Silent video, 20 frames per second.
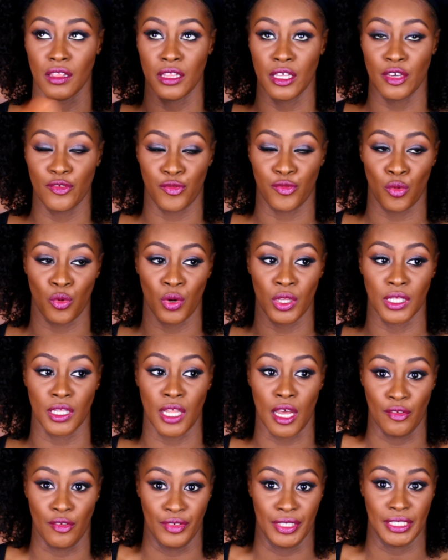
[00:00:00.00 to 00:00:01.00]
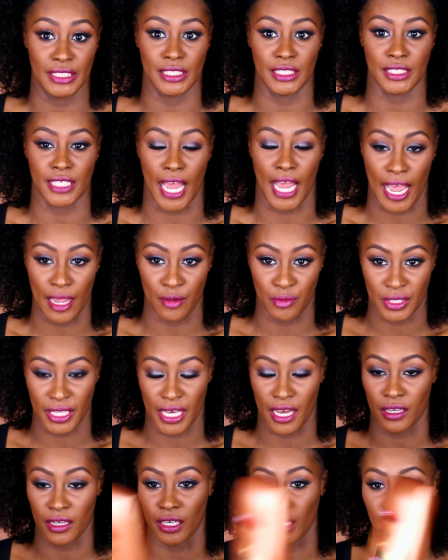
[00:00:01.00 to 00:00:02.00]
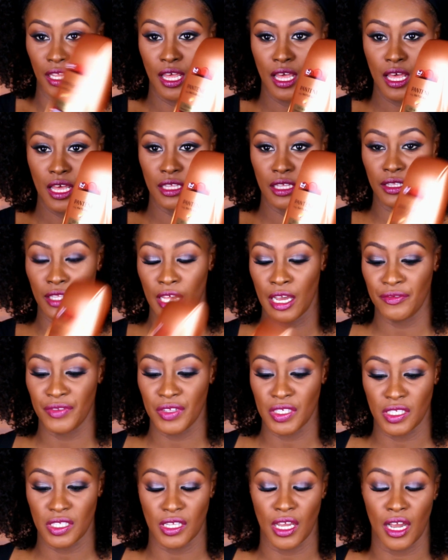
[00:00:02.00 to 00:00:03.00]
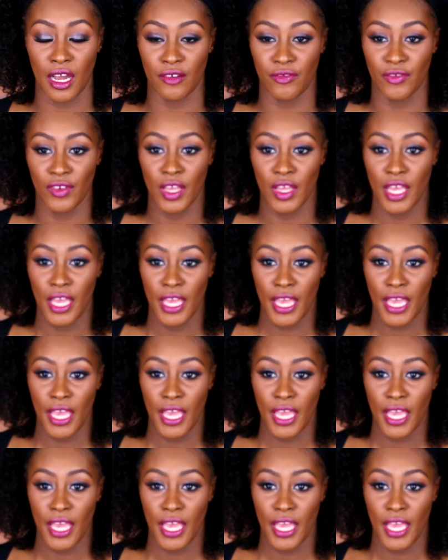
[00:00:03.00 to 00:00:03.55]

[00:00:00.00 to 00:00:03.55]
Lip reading: Live for it, love it, die without it. Love this stuff.